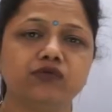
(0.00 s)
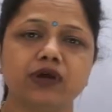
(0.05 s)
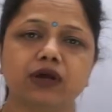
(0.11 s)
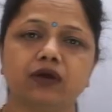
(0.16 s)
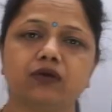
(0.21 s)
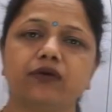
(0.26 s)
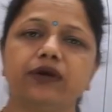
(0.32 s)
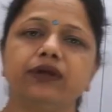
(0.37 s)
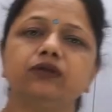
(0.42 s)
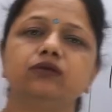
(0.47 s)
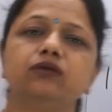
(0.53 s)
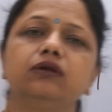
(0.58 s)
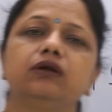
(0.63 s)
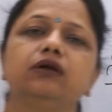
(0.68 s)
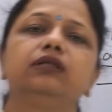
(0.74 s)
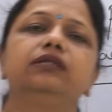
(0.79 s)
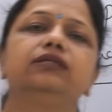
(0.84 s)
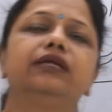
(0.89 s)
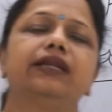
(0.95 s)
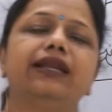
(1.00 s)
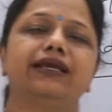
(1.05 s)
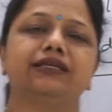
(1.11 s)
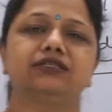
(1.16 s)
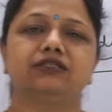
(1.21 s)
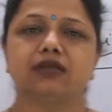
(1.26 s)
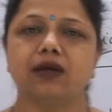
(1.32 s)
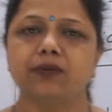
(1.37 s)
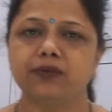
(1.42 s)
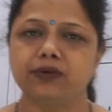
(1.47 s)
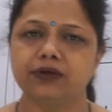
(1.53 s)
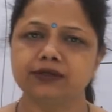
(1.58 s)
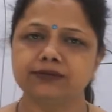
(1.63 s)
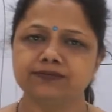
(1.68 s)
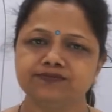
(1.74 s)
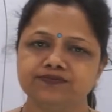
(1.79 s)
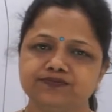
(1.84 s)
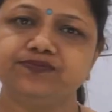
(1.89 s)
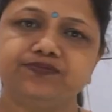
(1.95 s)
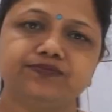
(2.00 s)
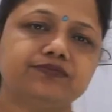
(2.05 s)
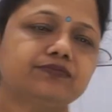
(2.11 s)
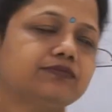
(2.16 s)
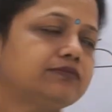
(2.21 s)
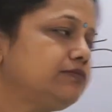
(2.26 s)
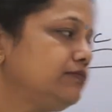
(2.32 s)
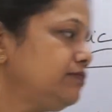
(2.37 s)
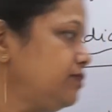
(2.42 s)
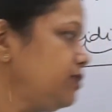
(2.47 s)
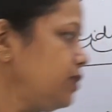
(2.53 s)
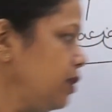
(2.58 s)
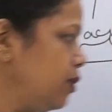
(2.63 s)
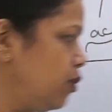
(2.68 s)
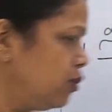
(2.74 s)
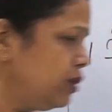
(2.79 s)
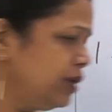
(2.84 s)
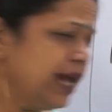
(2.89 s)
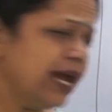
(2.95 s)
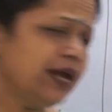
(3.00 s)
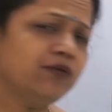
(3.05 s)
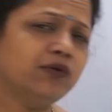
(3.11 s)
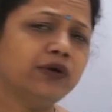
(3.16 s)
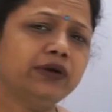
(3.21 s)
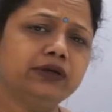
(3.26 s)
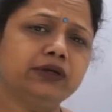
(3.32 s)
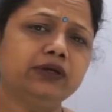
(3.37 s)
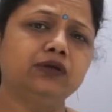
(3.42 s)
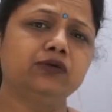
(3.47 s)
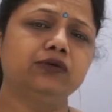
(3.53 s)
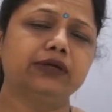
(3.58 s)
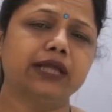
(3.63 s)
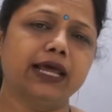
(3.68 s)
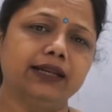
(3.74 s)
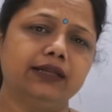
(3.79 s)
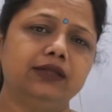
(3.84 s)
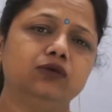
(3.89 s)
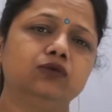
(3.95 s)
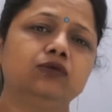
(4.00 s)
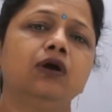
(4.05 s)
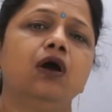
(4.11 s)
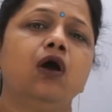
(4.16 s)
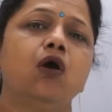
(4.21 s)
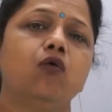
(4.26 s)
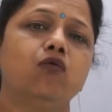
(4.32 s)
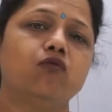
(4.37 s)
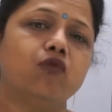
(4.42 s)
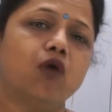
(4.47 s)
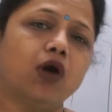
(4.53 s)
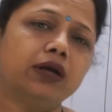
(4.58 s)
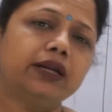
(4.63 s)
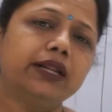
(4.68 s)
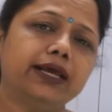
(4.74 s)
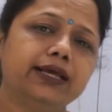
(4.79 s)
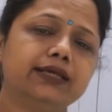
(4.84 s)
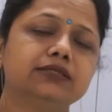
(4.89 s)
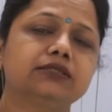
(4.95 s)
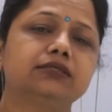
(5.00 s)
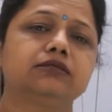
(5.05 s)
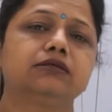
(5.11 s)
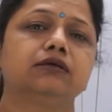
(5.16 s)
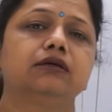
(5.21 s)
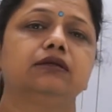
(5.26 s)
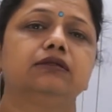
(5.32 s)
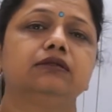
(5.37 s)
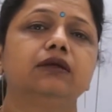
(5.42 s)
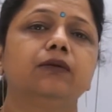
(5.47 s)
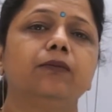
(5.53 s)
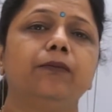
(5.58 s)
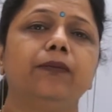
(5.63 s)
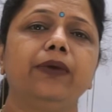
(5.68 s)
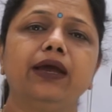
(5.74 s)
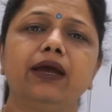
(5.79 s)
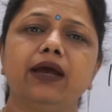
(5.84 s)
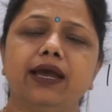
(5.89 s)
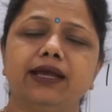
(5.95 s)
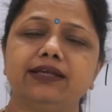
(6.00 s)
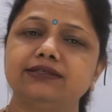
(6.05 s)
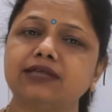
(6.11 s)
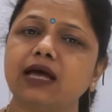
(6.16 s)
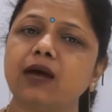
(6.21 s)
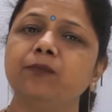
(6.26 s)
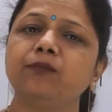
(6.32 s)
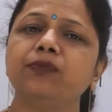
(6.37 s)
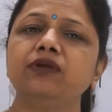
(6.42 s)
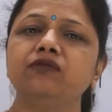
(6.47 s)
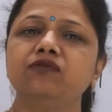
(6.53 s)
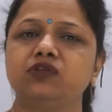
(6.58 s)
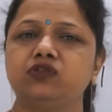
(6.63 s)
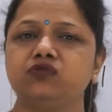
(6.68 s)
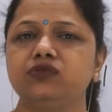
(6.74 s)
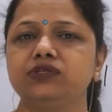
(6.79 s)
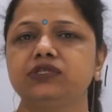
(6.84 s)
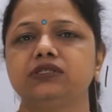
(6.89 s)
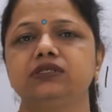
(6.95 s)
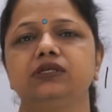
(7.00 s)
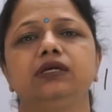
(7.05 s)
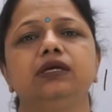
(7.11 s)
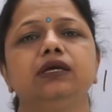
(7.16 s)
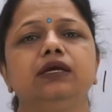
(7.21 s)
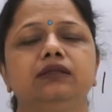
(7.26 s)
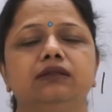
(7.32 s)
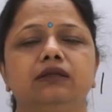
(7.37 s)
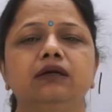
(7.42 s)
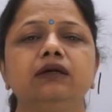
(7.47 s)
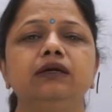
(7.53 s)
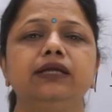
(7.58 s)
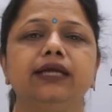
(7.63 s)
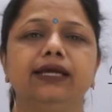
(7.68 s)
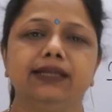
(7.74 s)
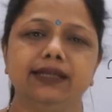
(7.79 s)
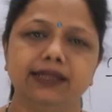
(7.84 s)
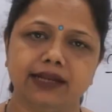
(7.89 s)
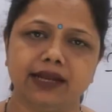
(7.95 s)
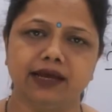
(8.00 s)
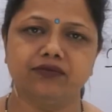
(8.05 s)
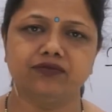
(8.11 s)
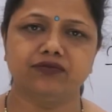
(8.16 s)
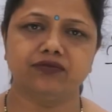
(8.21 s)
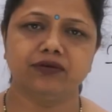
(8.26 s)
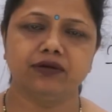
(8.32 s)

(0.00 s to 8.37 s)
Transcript: we are going to learn in the next chapter. Only I wanted to tell you what is the example which we see in the daily life.